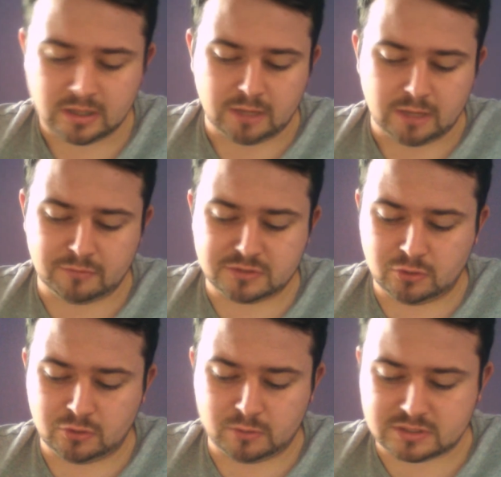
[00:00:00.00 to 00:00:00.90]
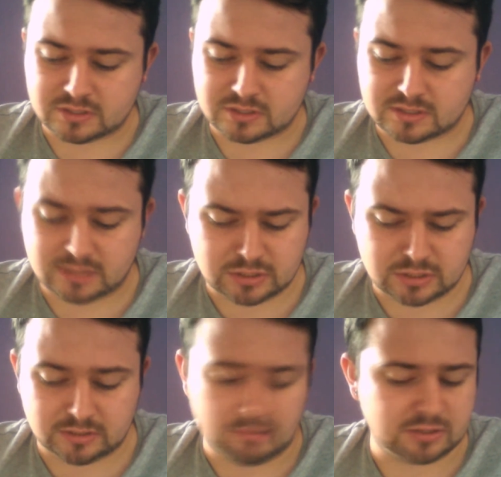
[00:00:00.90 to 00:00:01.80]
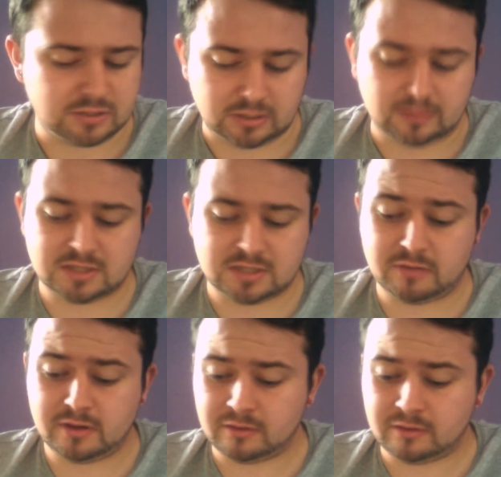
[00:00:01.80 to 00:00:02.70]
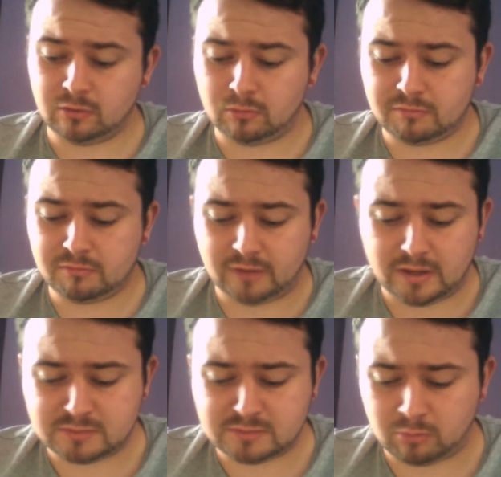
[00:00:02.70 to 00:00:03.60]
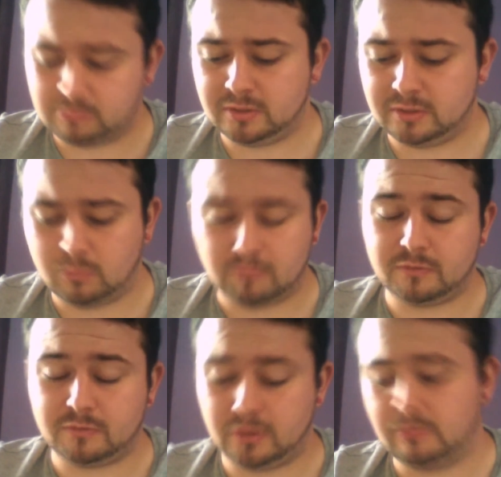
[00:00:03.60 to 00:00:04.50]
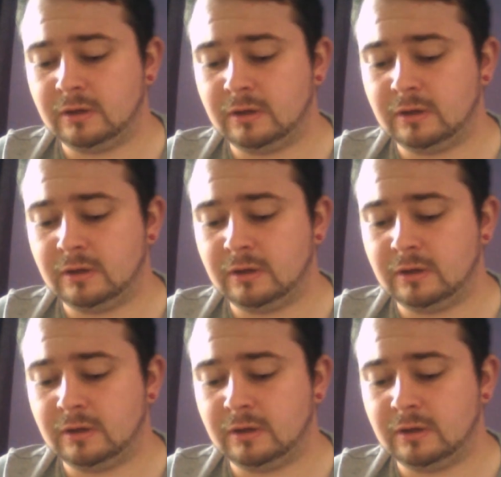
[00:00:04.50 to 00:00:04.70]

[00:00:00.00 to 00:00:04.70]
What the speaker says: If you see your wizards as essentially magical artillery, then the Law of Fire is probably the one for you.